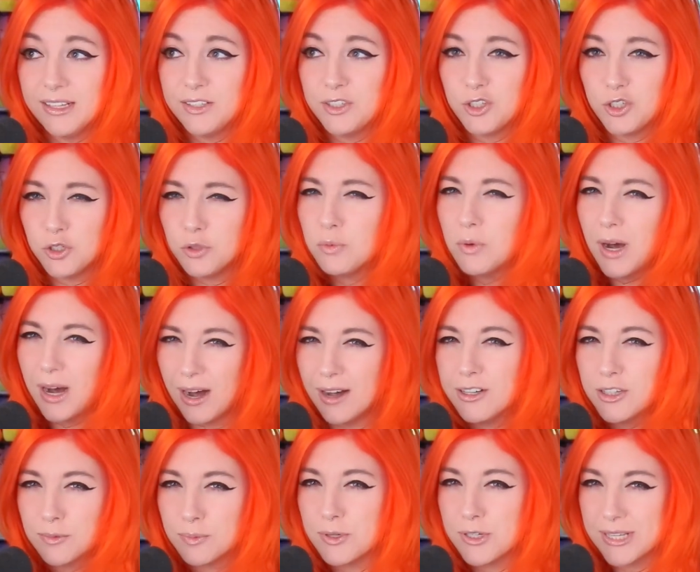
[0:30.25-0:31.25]
you
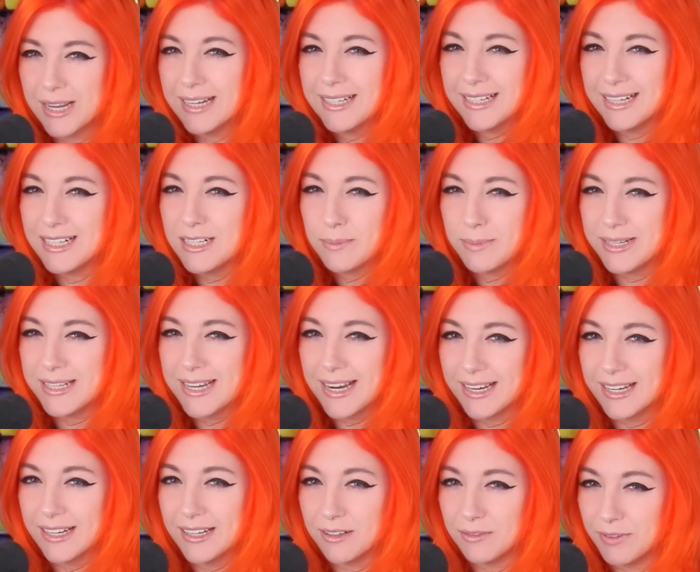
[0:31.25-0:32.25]
100% need to be
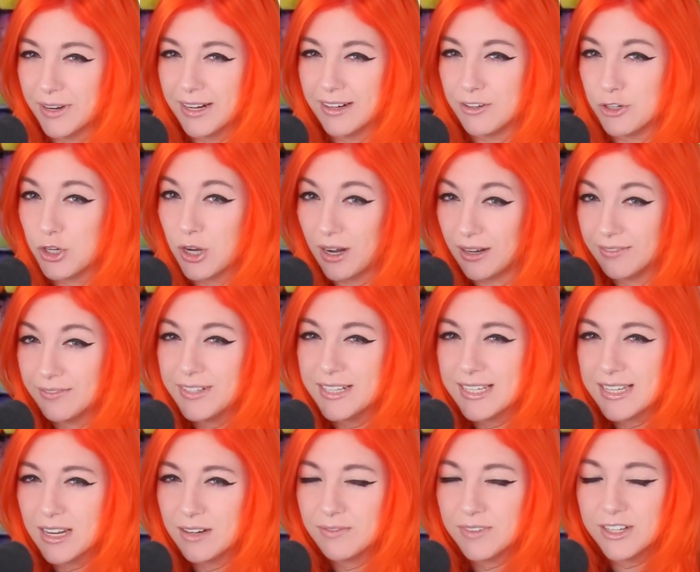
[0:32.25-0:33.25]
taking advantage of these
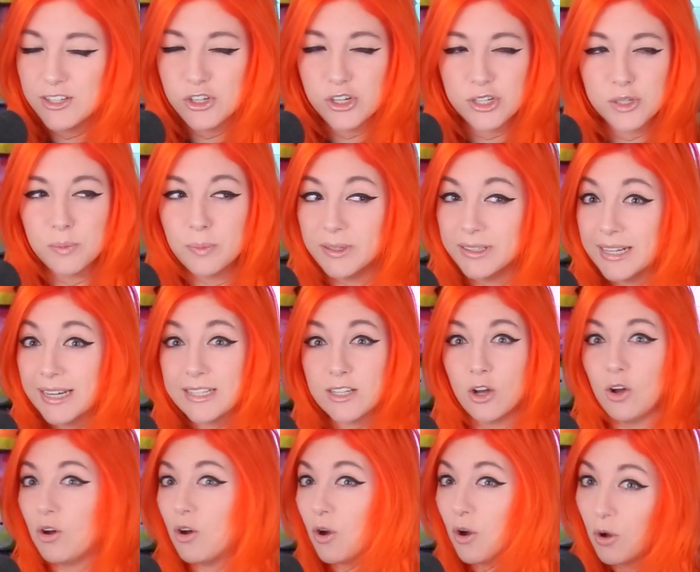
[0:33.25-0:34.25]
conventions, but that's a
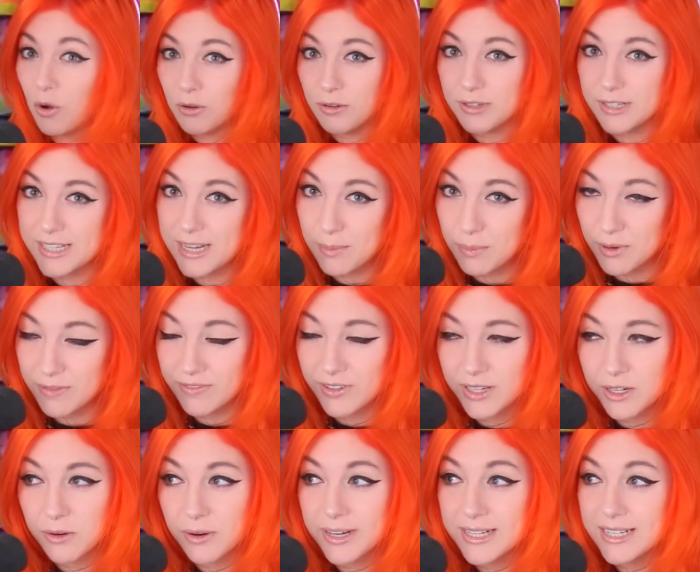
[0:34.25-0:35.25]
whole separate
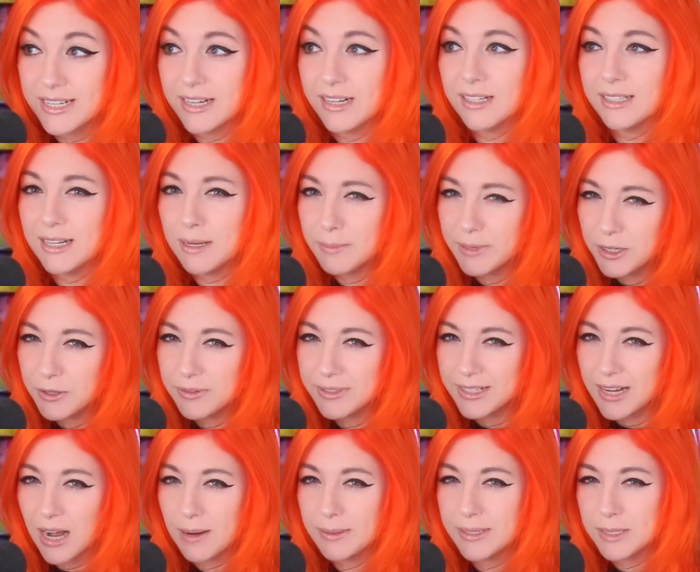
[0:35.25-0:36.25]
video idea. Let me know in the
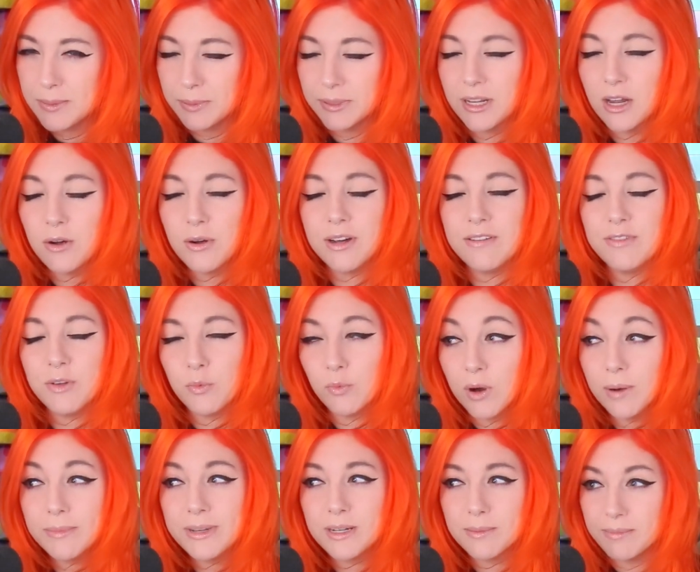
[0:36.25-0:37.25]
comments below if you
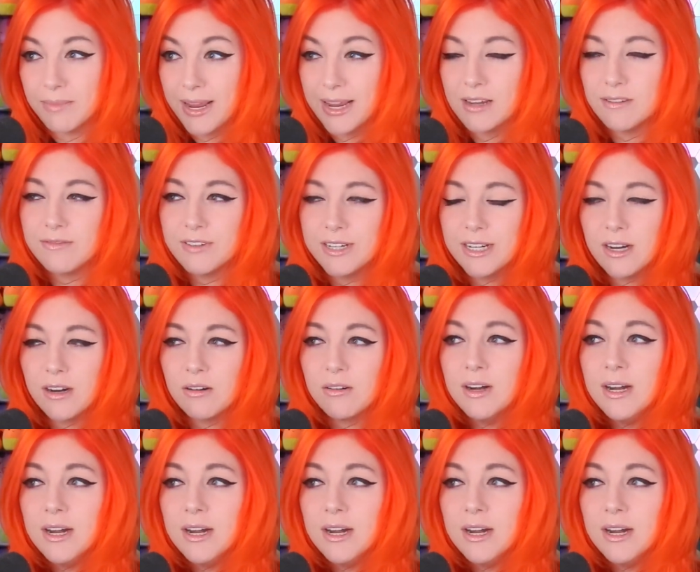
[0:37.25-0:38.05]
want me to make a video